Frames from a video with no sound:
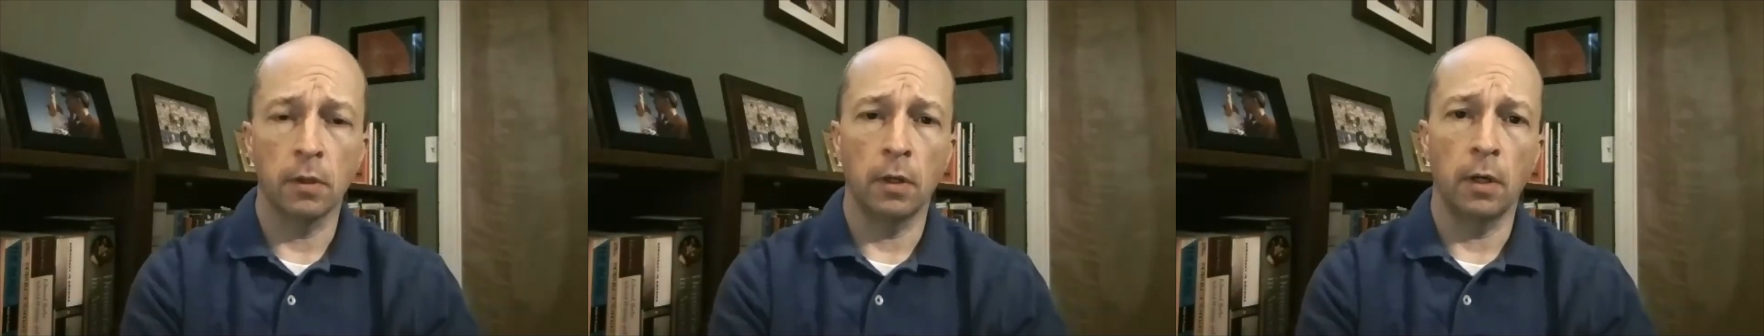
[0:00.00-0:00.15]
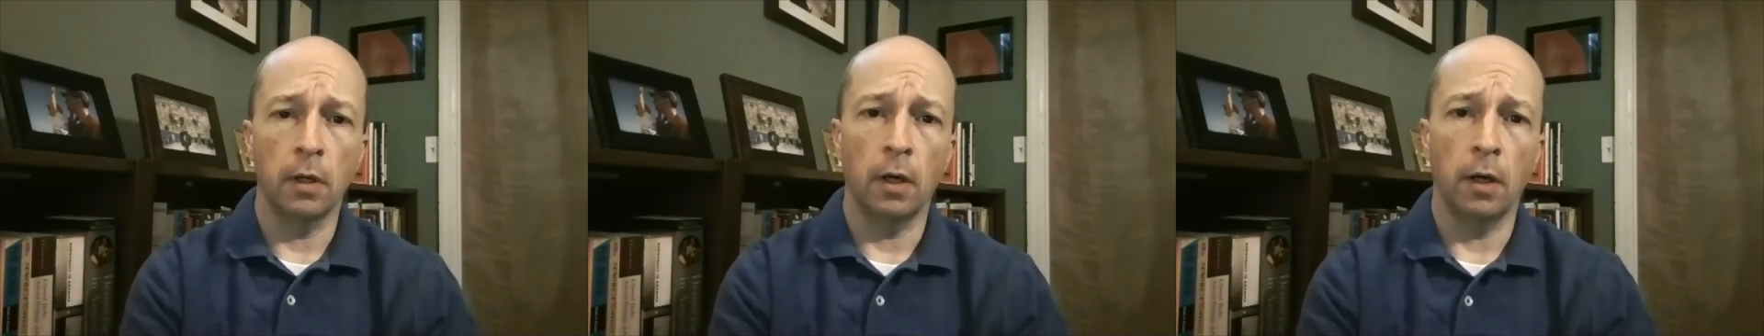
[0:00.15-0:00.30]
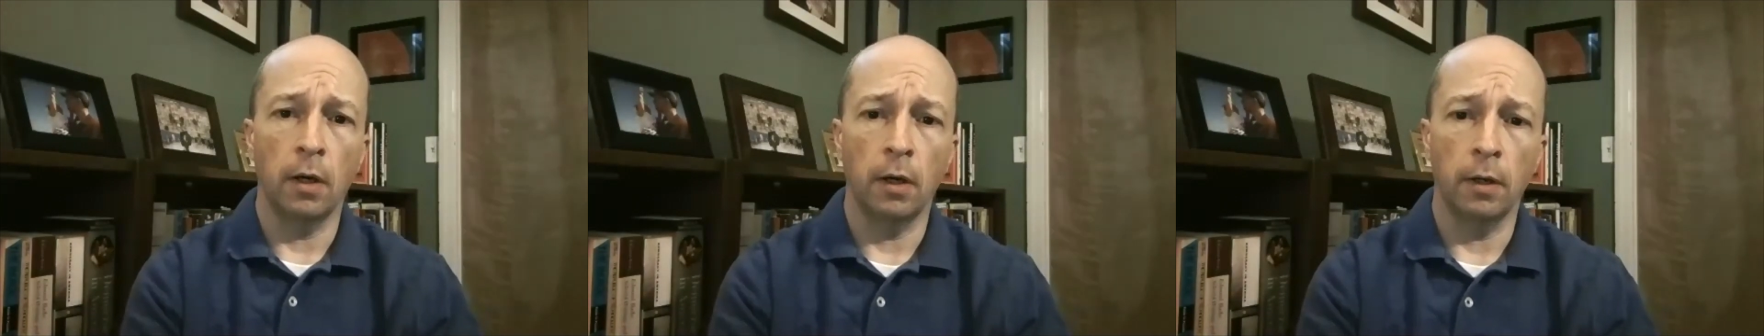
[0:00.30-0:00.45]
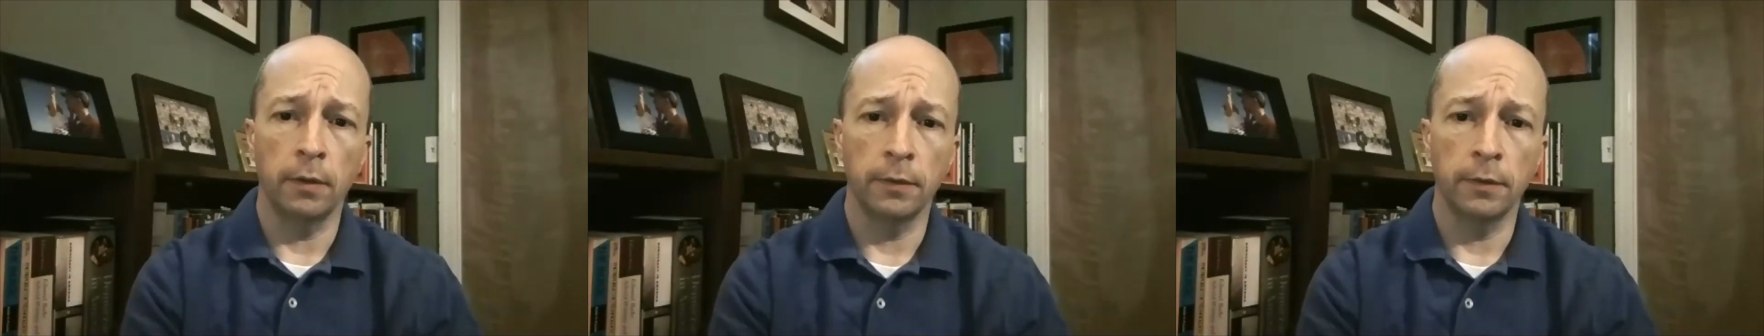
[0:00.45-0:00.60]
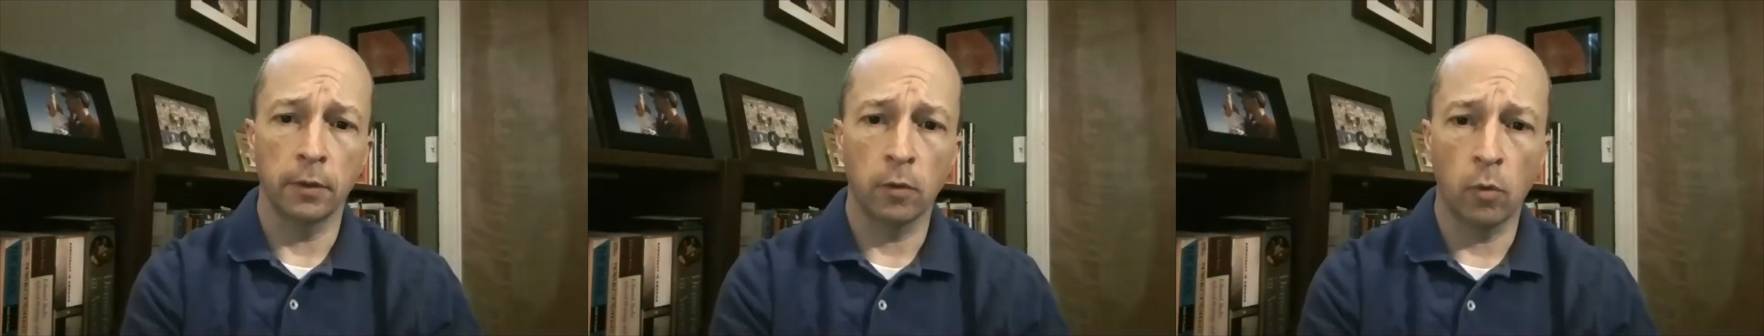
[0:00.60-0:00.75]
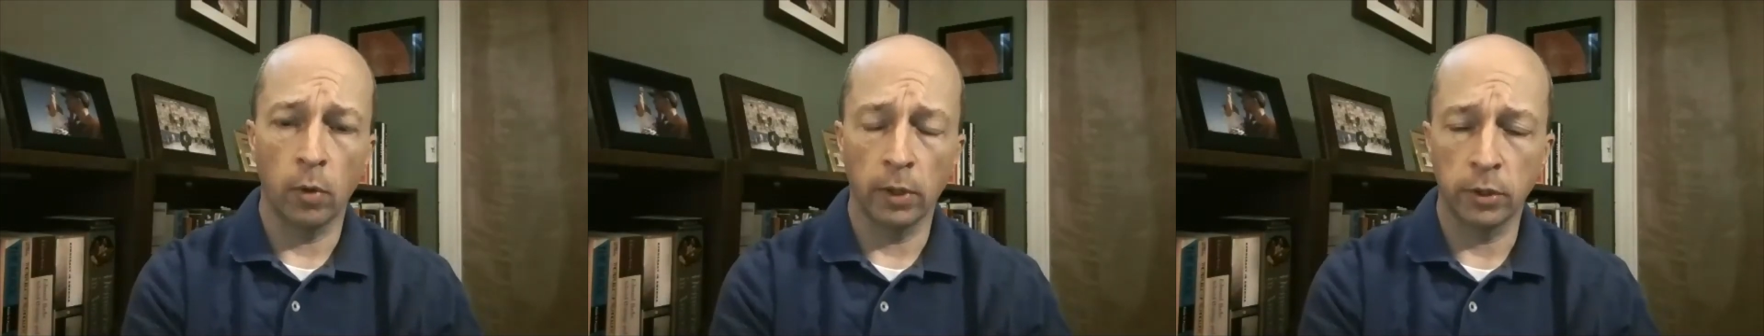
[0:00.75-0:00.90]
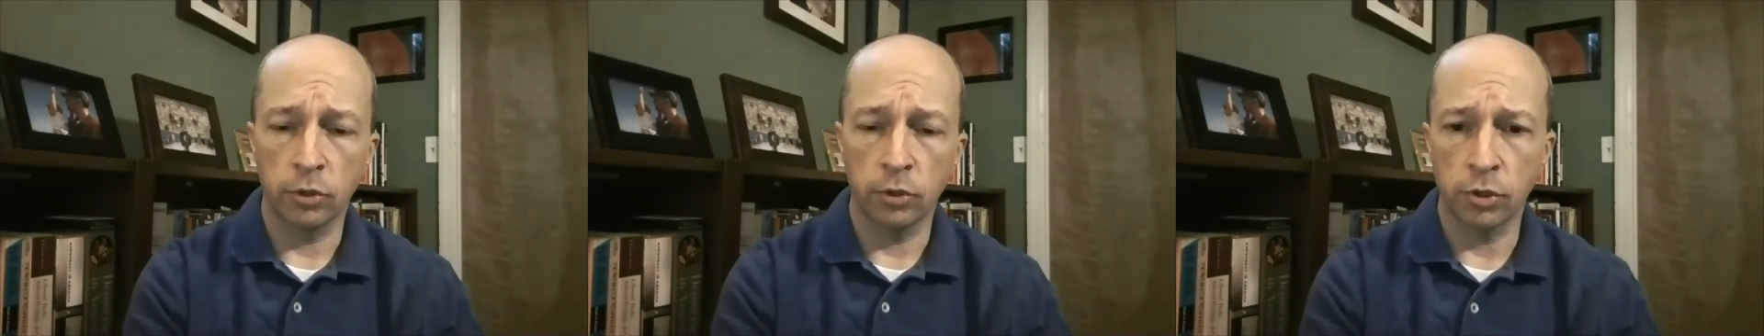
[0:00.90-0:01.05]
the
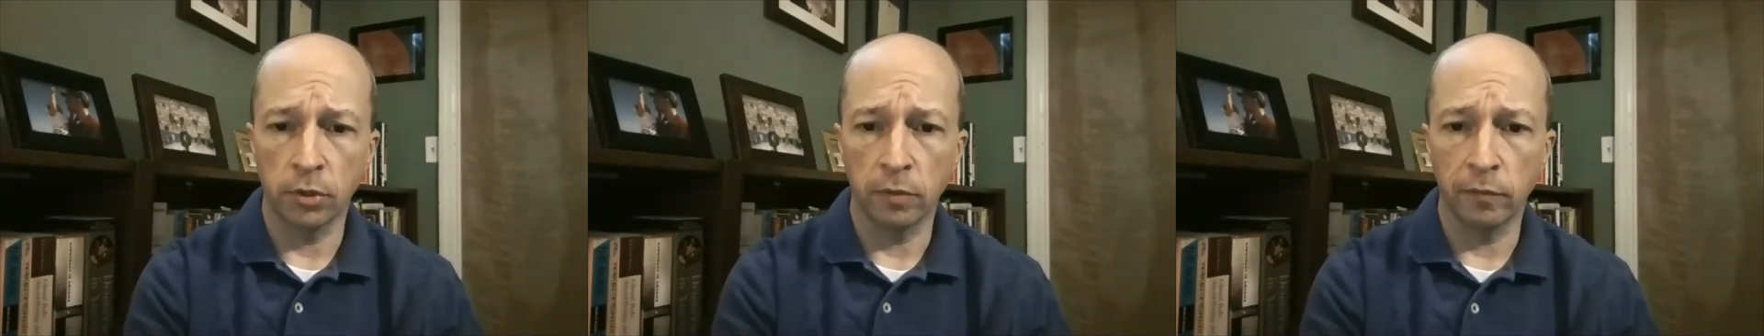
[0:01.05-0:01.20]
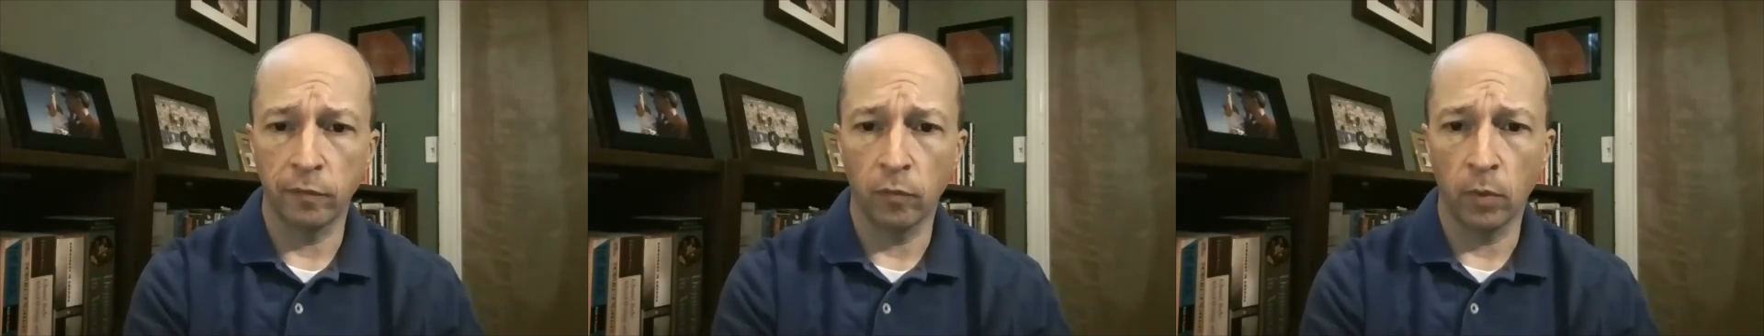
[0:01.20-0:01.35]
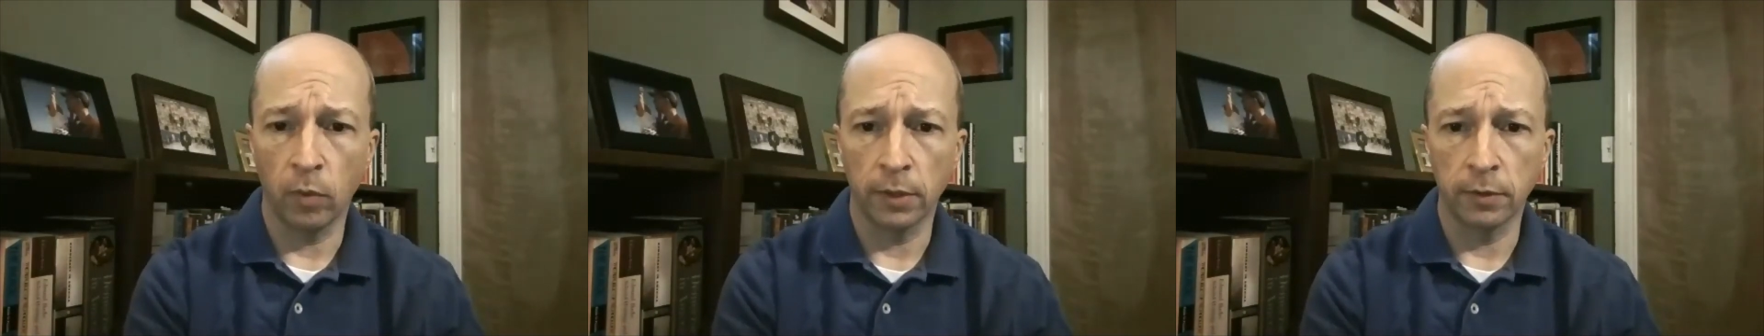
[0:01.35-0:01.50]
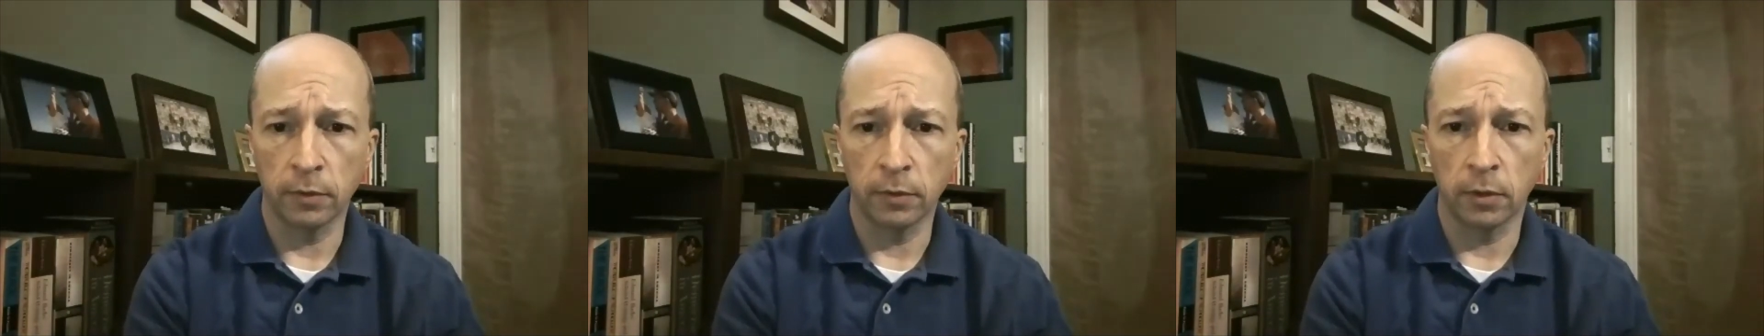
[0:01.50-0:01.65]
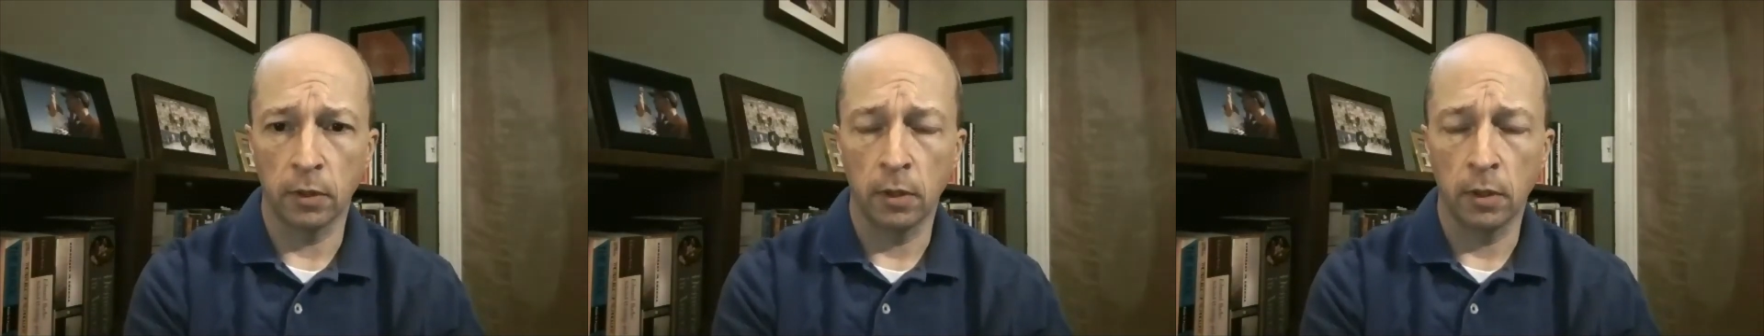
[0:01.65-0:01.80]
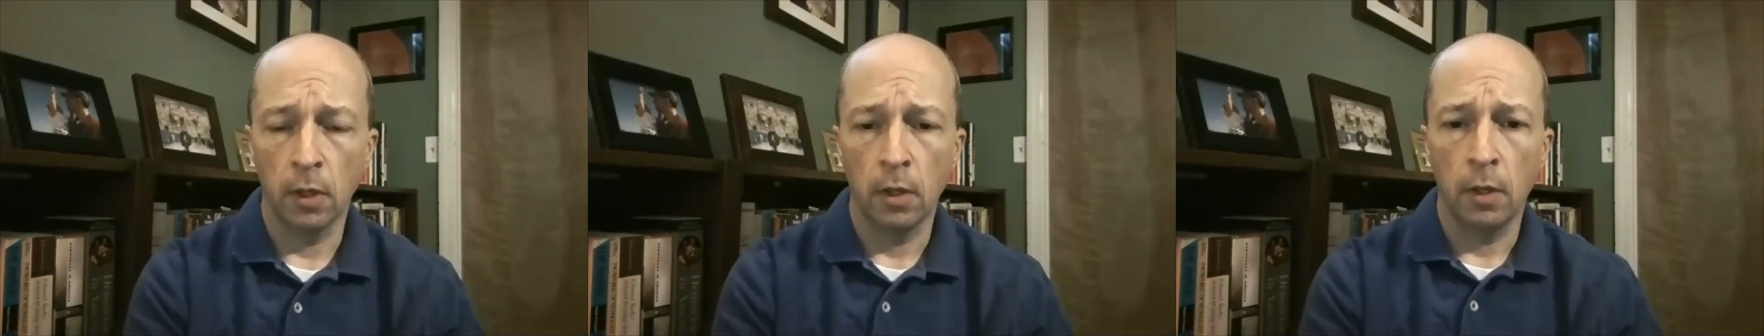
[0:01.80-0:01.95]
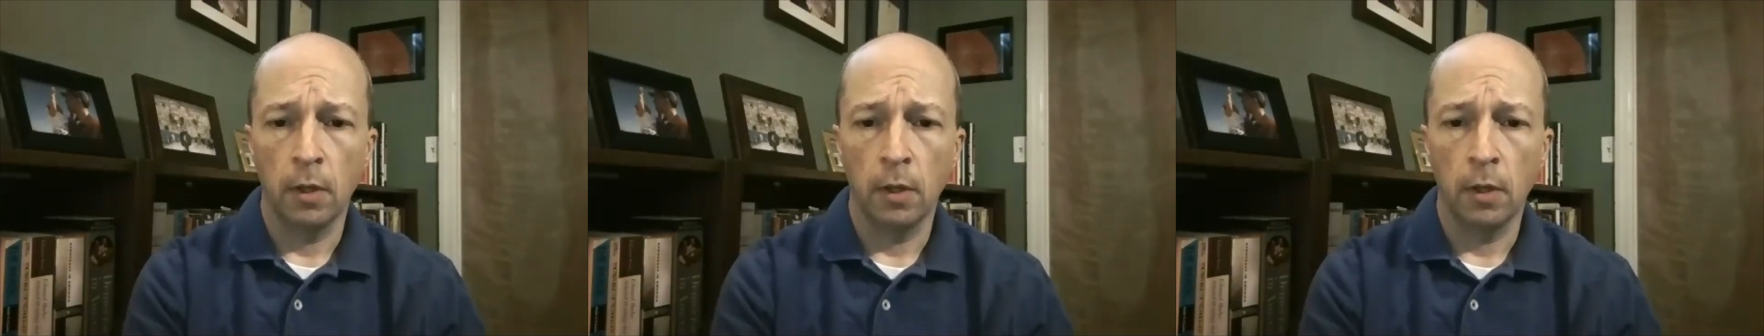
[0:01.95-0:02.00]
question of whether